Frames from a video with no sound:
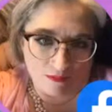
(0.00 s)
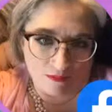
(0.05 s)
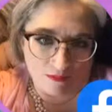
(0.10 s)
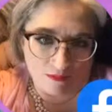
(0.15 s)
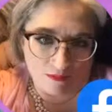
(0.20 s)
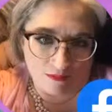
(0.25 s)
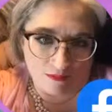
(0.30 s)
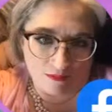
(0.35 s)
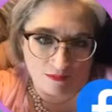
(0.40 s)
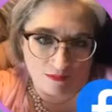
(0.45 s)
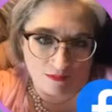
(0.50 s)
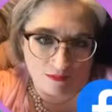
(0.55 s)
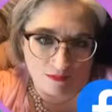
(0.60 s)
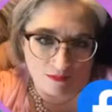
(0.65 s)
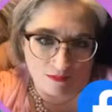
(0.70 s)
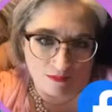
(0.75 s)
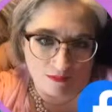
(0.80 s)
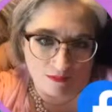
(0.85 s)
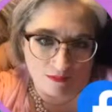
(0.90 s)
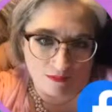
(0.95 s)

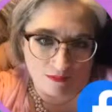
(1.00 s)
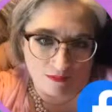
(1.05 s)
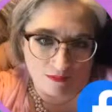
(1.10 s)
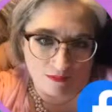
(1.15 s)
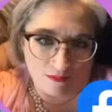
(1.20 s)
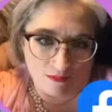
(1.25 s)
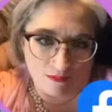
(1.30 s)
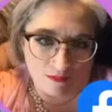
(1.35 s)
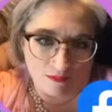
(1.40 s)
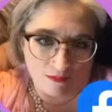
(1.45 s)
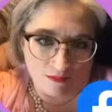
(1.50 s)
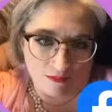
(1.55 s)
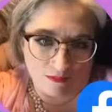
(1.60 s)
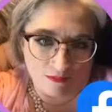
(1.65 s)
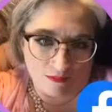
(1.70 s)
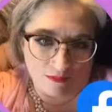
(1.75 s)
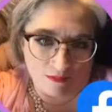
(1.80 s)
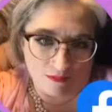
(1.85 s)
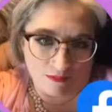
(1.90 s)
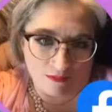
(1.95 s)

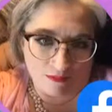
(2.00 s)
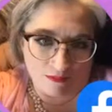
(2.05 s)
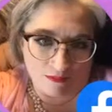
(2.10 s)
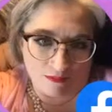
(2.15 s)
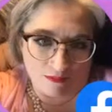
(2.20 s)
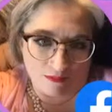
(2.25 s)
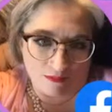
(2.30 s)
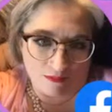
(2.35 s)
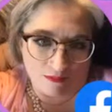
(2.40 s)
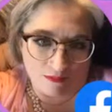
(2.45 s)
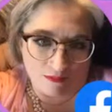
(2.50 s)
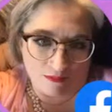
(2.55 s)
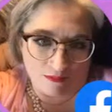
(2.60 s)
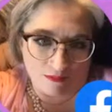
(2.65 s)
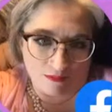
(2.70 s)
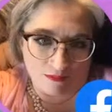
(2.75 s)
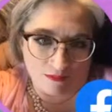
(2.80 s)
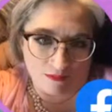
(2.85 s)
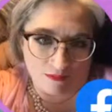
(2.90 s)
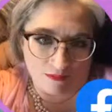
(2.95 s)

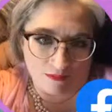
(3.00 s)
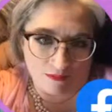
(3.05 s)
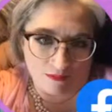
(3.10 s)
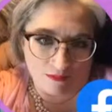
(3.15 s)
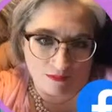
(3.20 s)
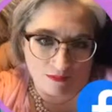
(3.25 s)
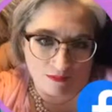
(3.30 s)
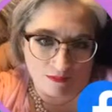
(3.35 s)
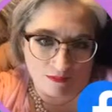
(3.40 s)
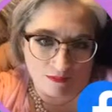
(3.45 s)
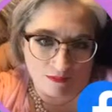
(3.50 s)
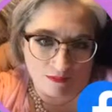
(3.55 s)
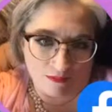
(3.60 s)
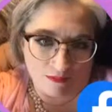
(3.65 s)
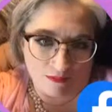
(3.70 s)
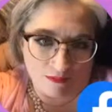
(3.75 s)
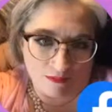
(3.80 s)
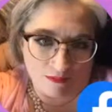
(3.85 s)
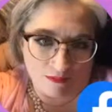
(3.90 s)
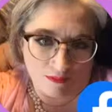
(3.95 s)

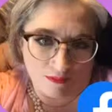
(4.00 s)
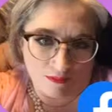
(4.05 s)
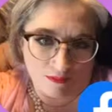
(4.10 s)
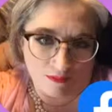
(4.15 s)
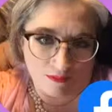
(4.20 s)
[no speech]